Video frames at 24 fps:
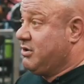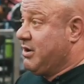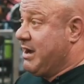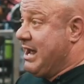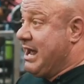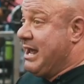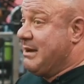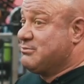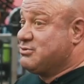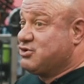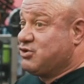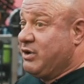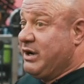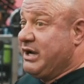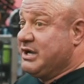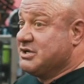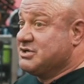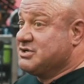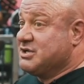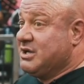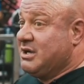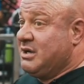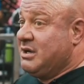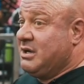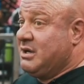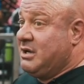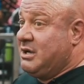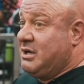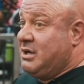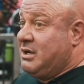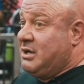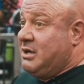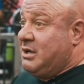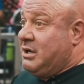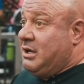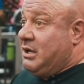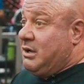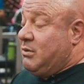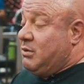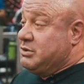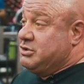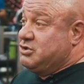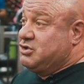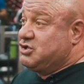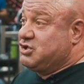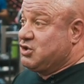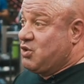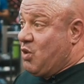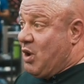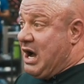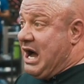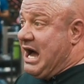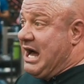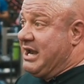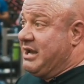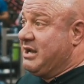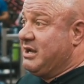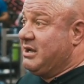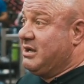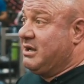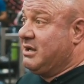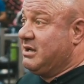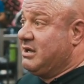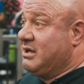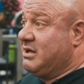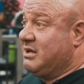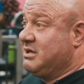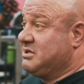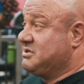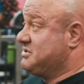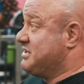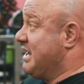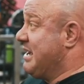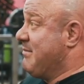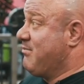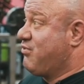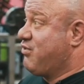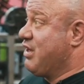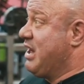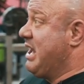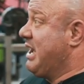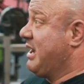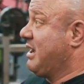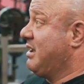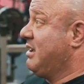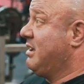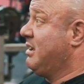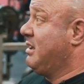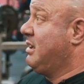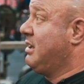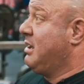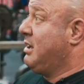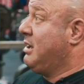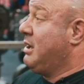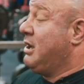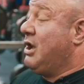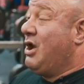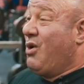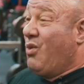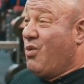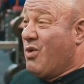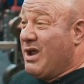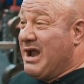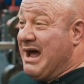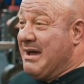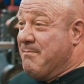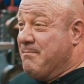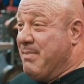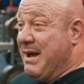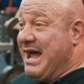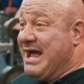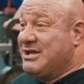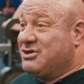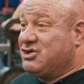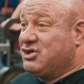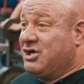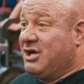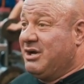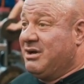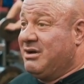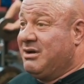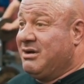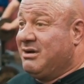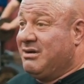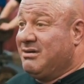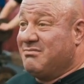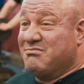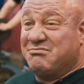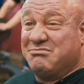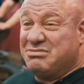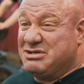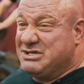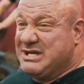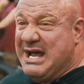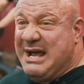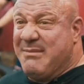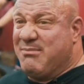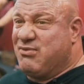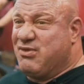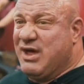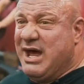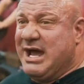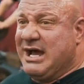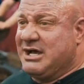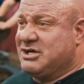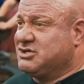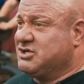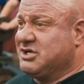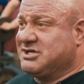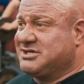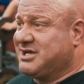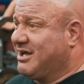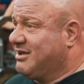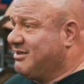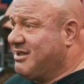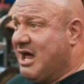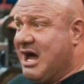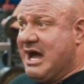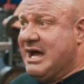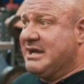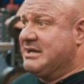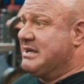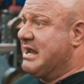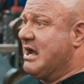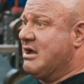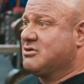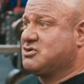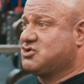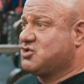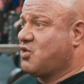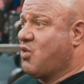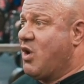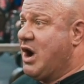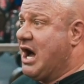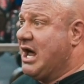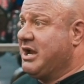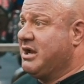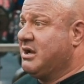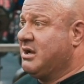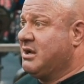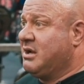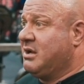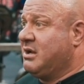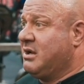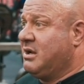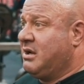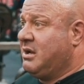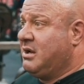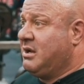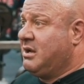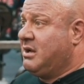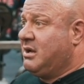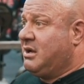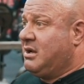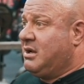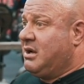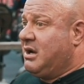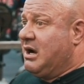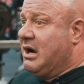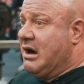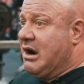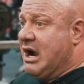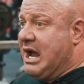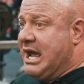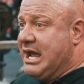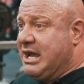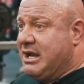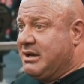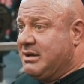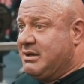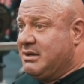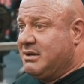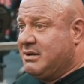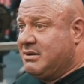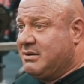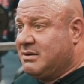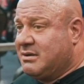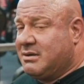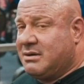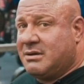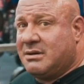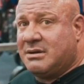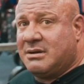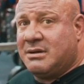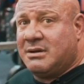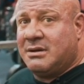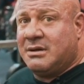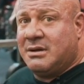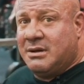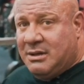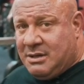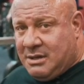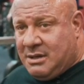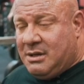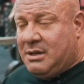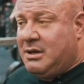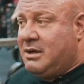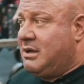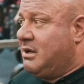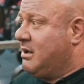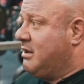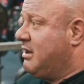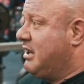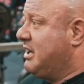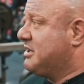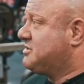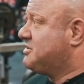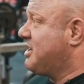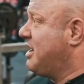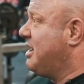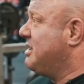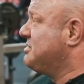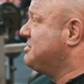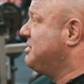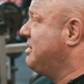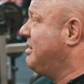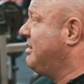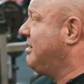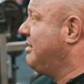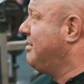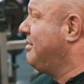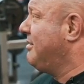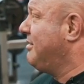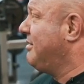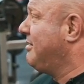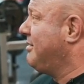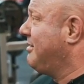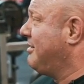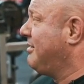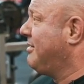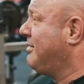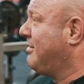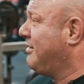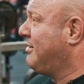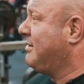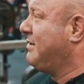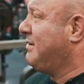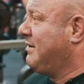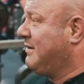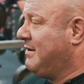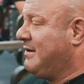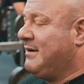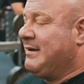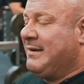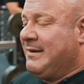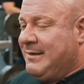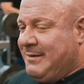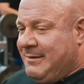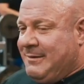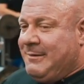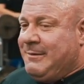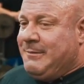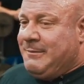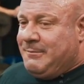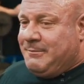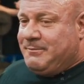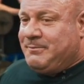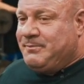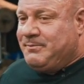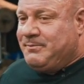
your hamstrings. When you squat, same thing. When I bench, same thing. It's just a lying down squat. All right? Thanks, guys. Thank you.